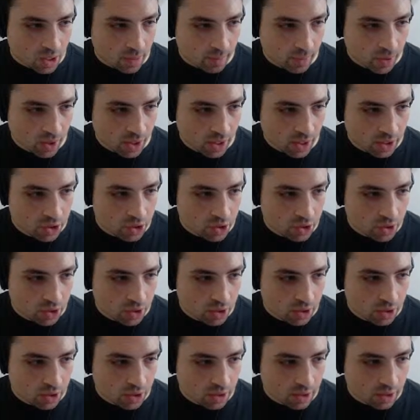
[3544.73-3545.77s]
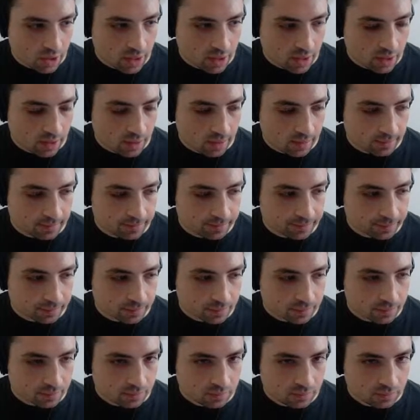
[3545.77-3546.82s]
But actually, yeah.
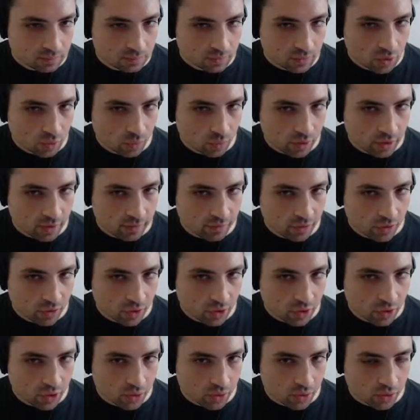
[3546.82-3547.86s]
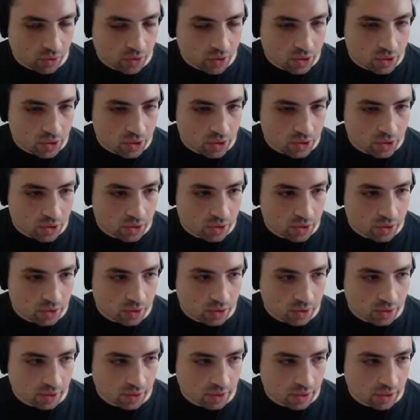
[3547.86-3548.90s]
Whatever note
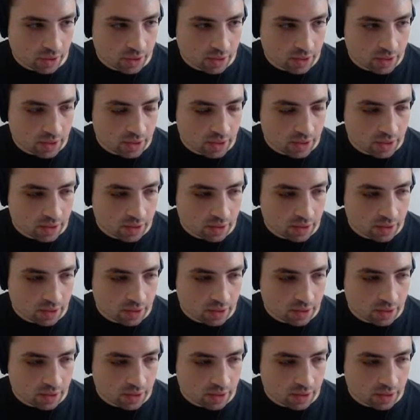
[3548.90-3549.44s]
it is.